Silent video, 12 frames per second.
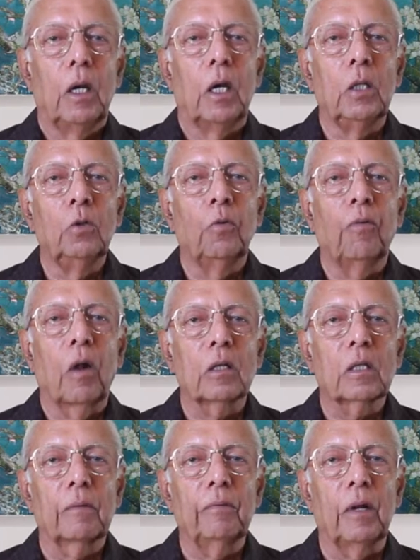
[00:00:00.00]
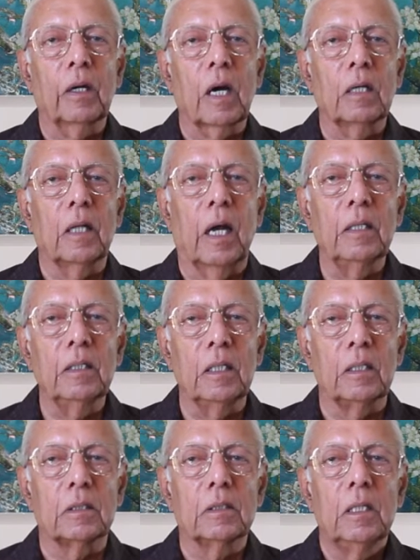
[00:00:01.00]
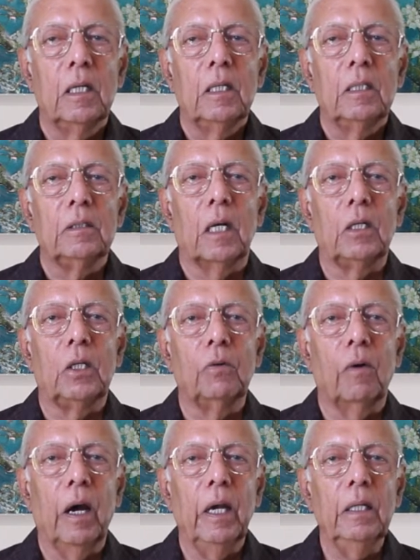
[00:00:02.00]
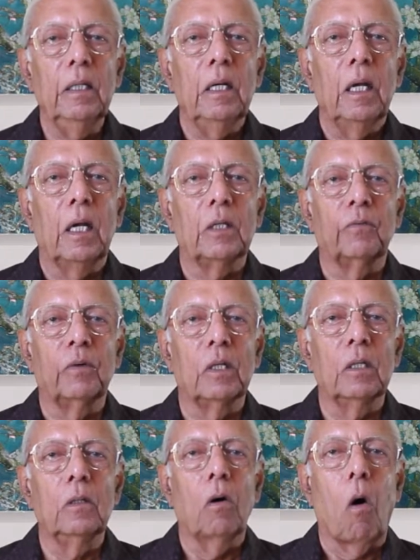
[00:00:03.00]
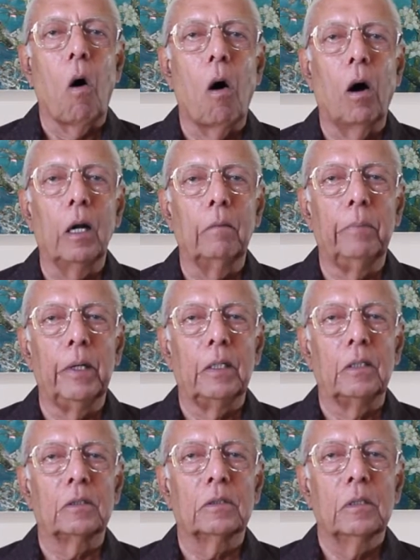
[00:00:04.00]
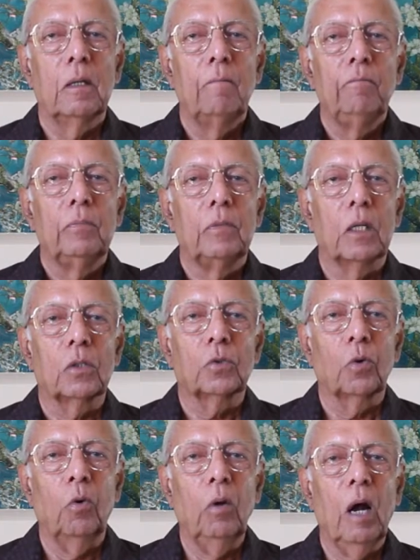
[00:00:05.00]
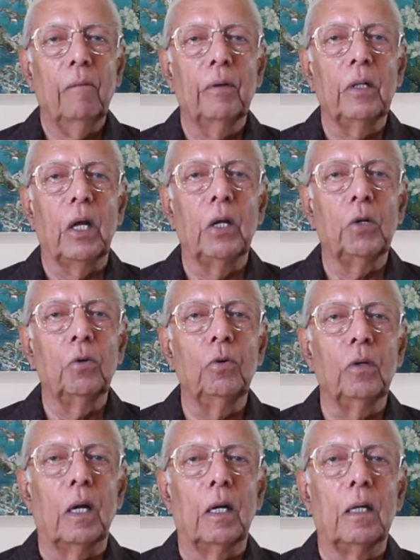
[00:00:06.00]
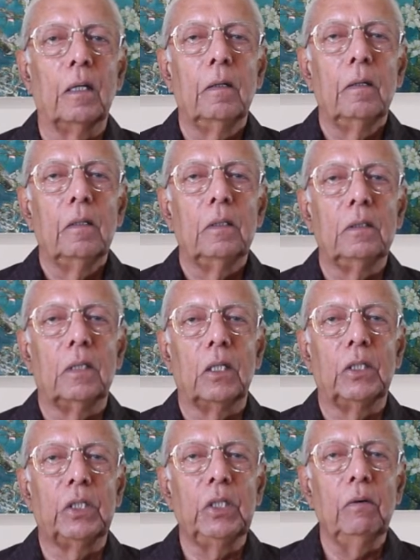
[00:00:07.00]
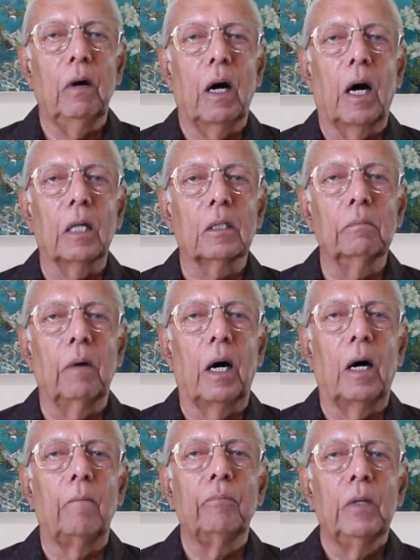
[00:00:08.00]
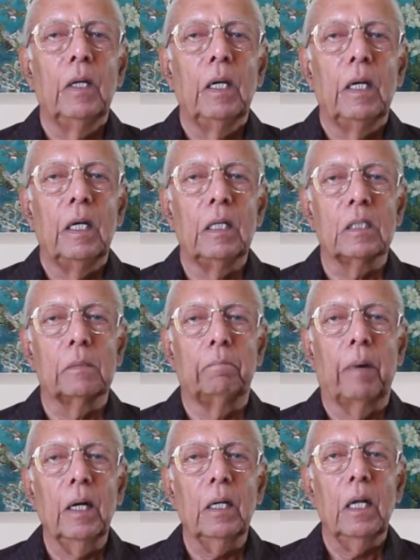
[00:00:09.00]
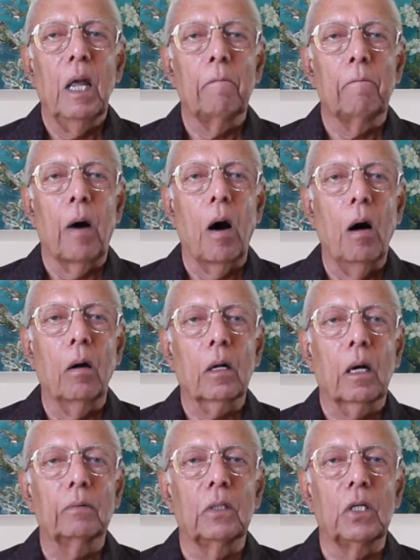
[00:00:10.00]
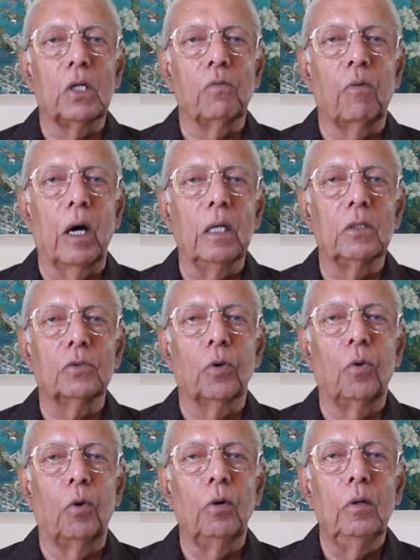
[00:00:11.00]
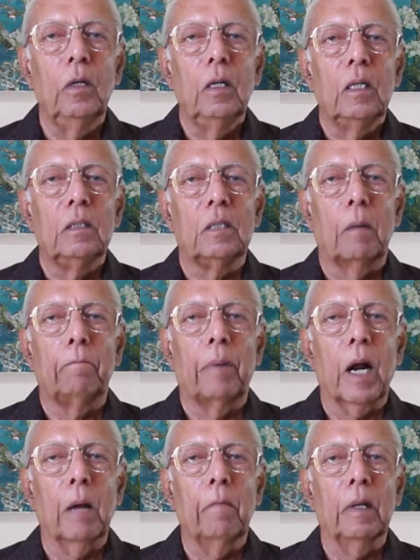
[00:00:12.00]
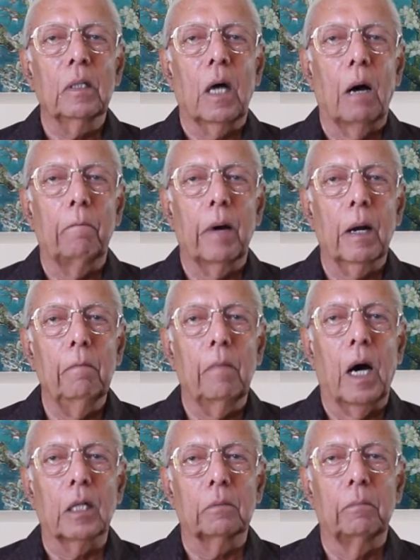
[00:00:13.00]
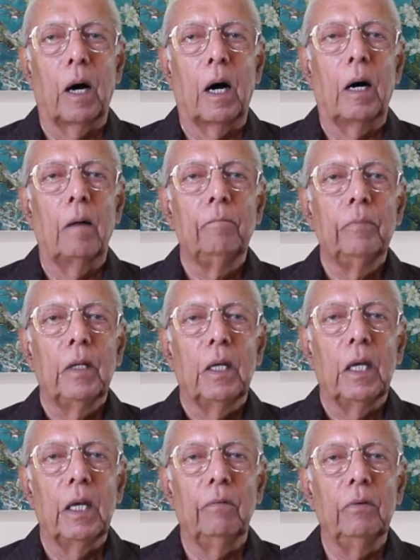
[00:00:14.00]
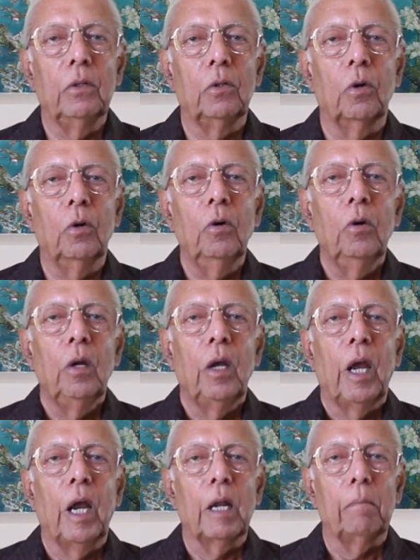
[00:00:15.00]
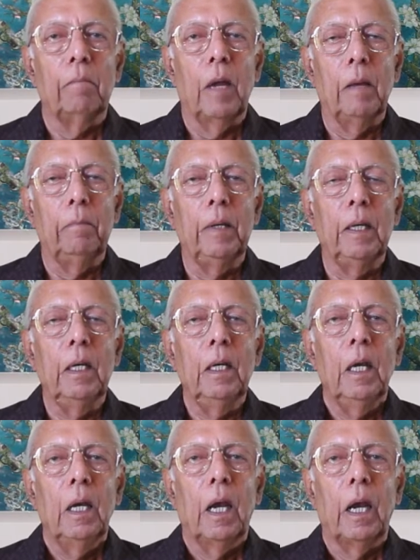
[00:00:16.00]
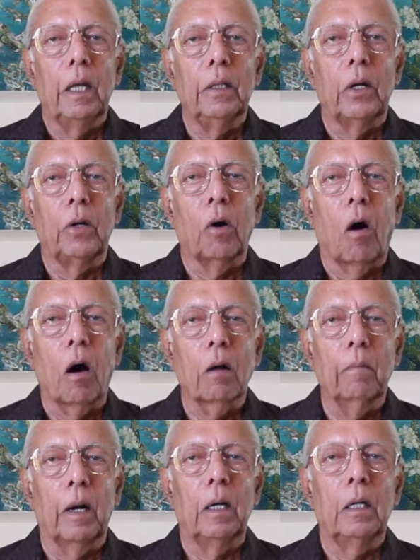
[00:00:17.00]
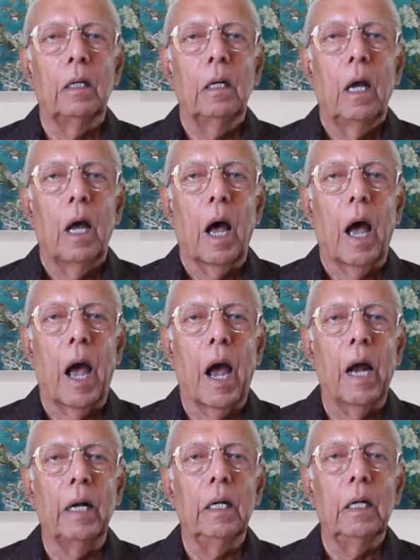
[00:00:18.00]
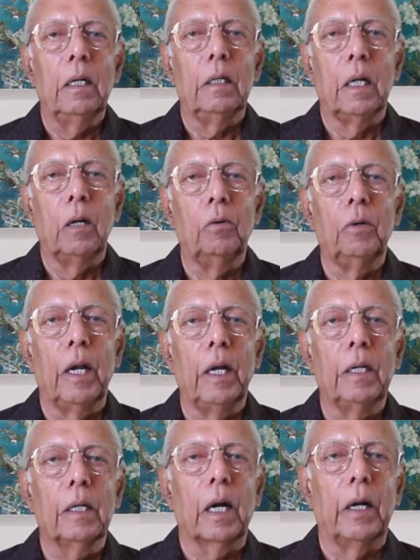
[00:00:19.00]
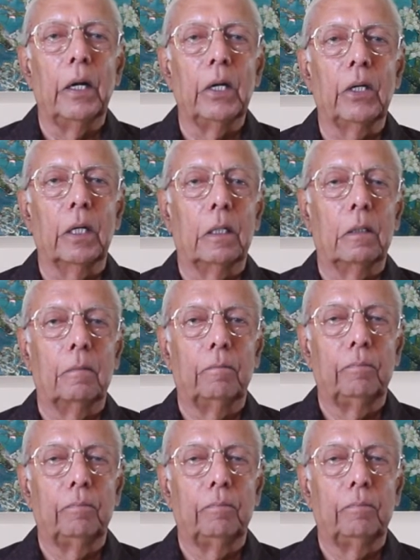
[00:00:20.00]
Hindu philosophy recognizes that divine is within all beings. The soul of an individual, the jiva atma, is but a part of the divine soul, the paramatma, even though it may be in a dormant and deluded condition.